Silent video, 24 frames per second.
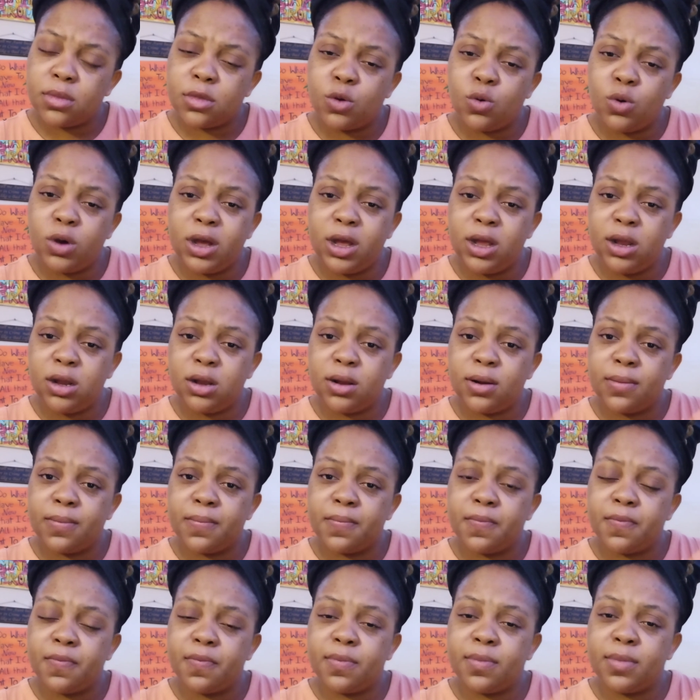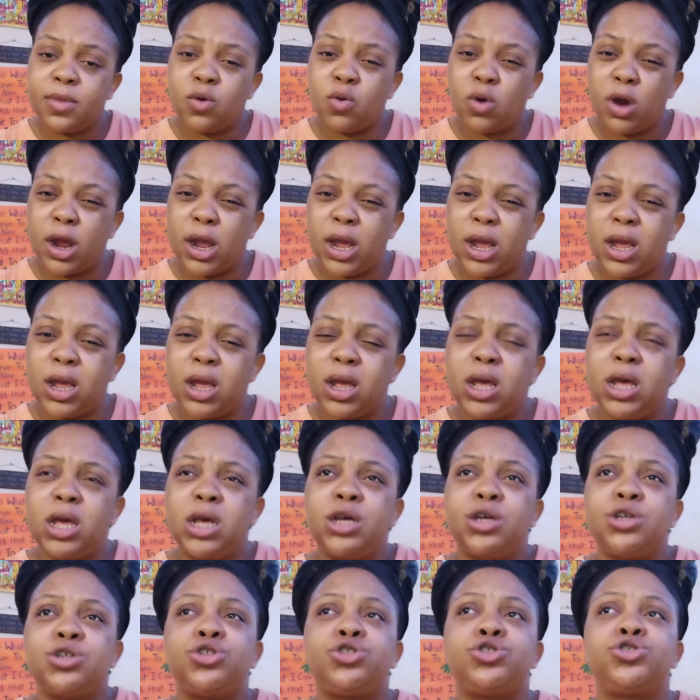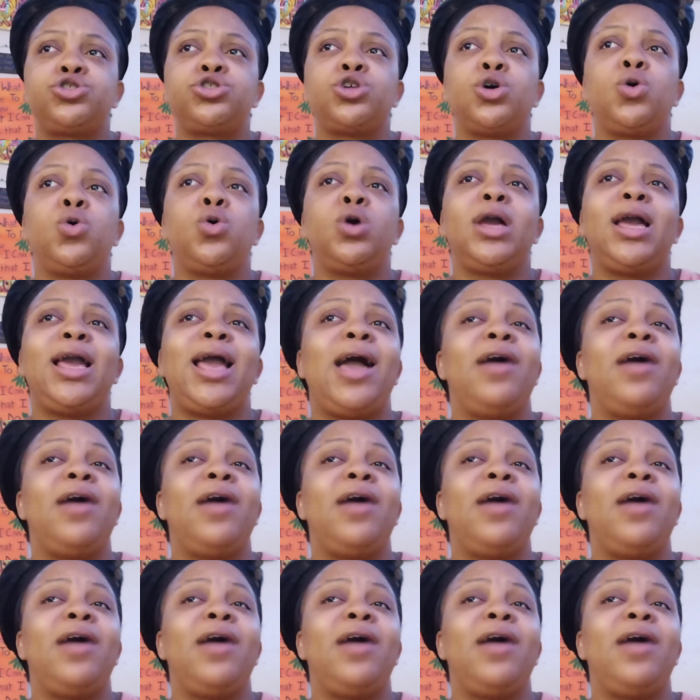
What? Right? So